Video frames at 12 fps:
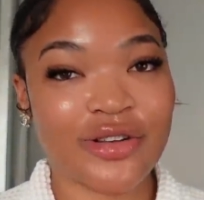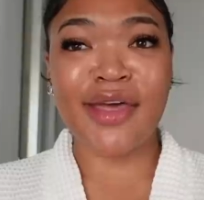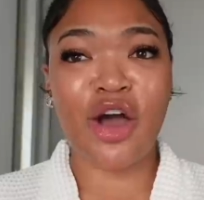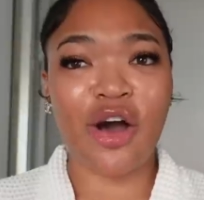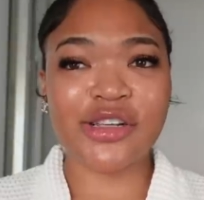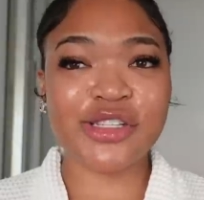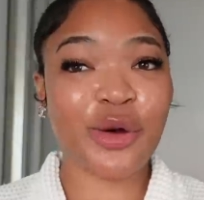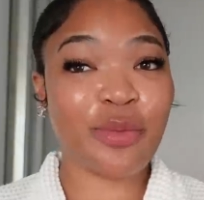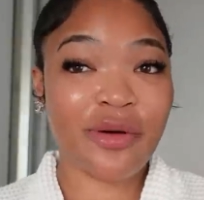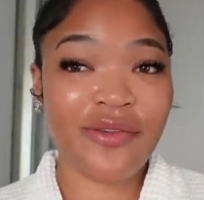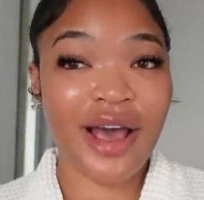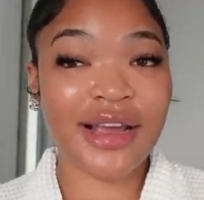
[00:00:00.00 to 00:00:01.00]
And they also
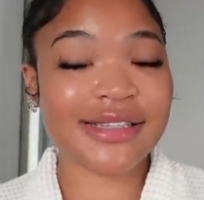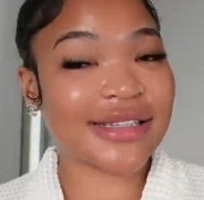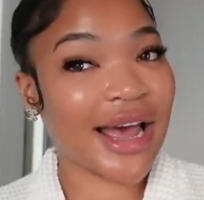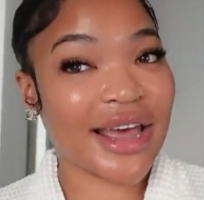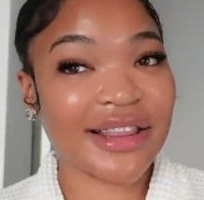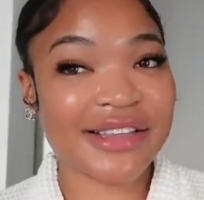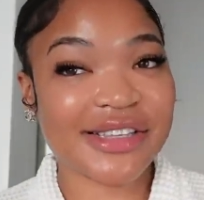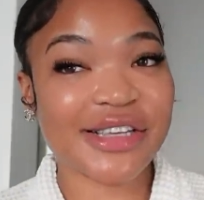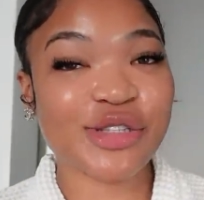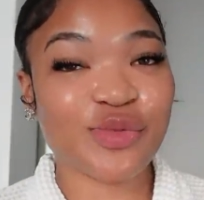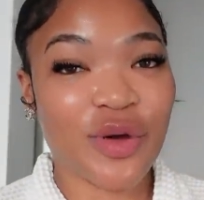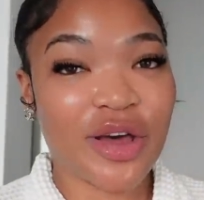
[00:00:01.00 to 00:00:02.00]
provide stylists
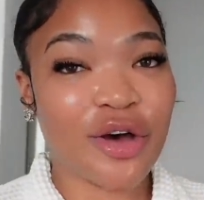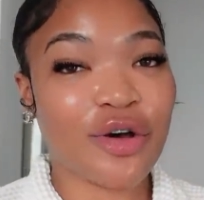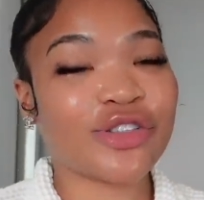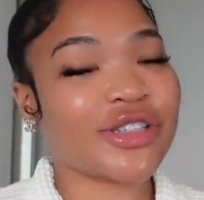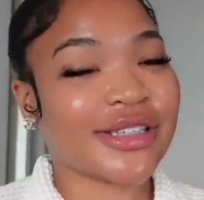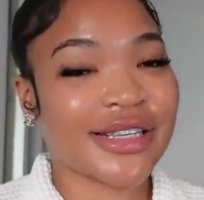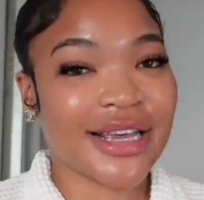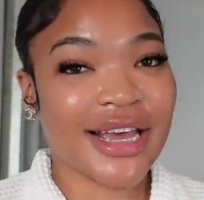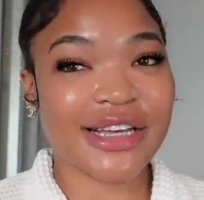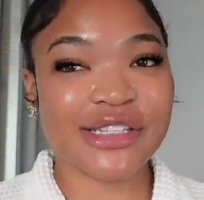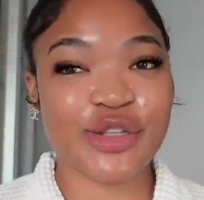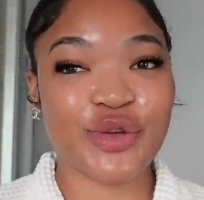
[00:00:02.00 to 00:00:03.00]
as well, just in
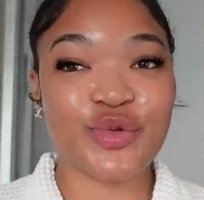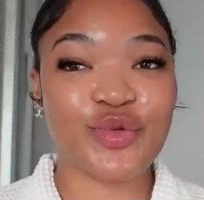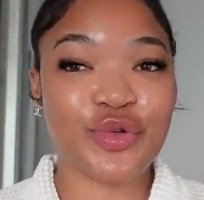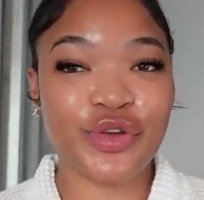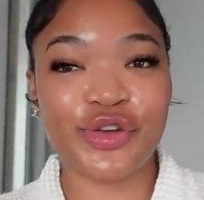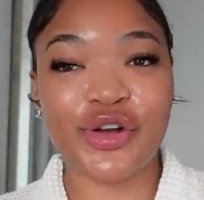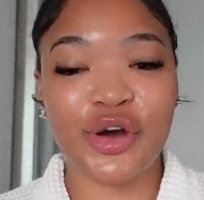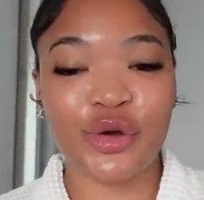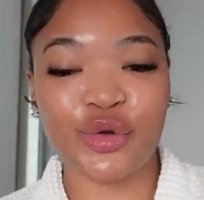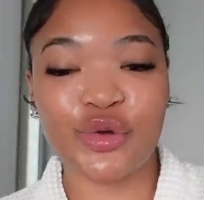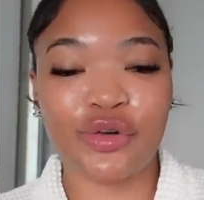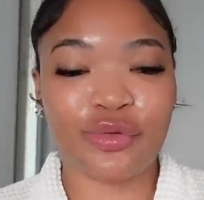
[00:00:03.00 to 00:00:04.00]
case you, you know,
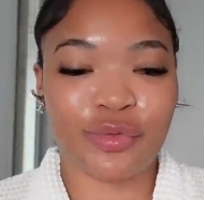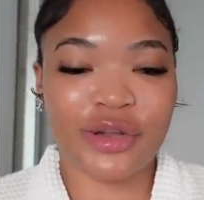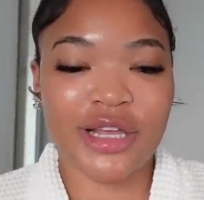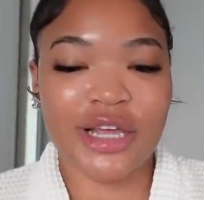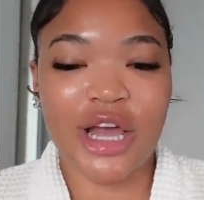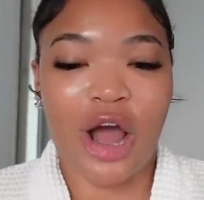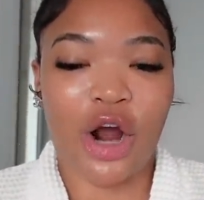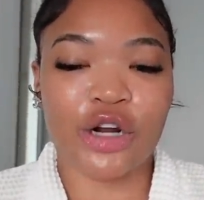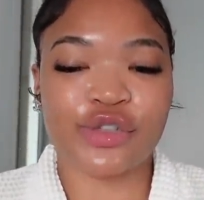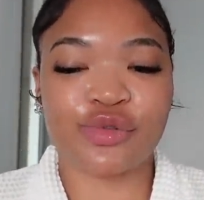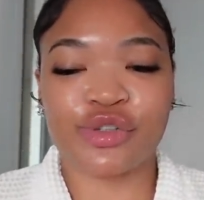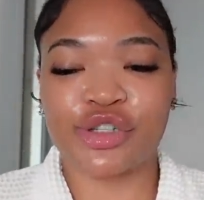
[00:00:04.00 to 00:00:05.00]
you don't really
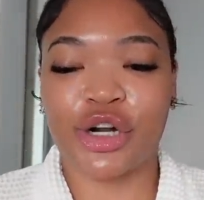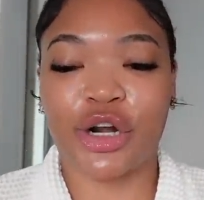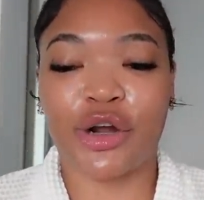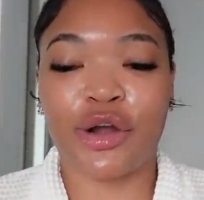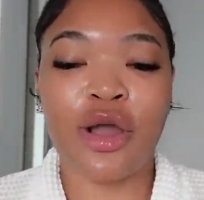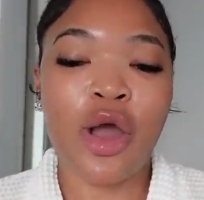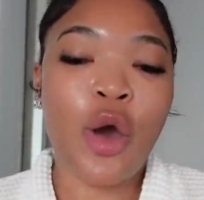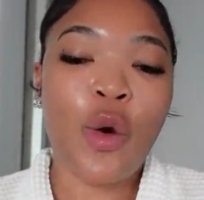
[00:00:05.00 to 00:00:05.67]
aren't too sure